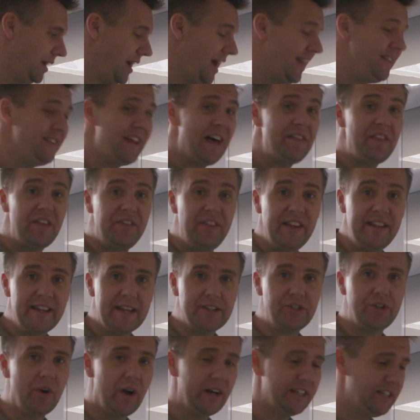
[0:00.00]
Another thing
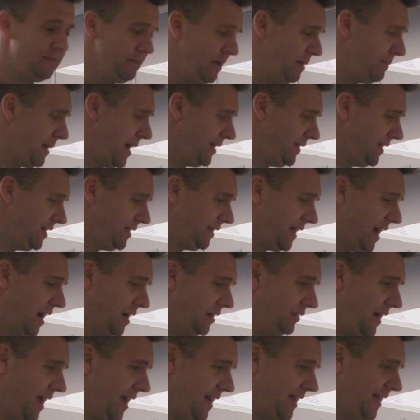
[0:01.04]
that strikes me about this
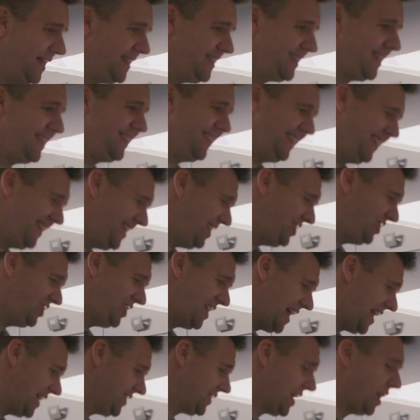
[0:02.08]
caravan is that the kitchen
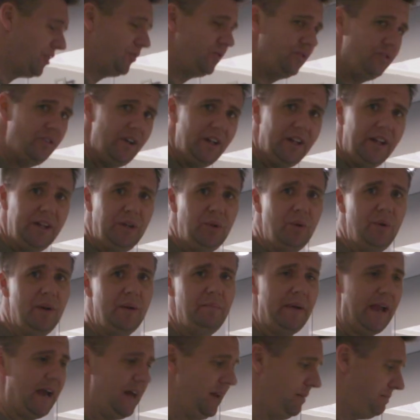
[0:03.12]
has a really good
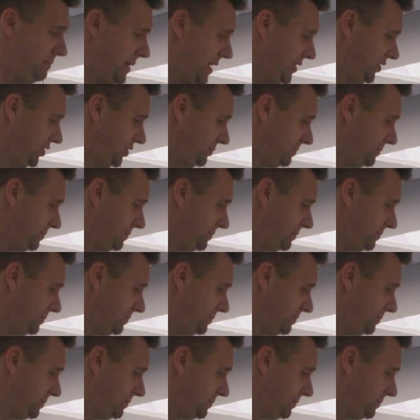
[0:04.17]
amount of bench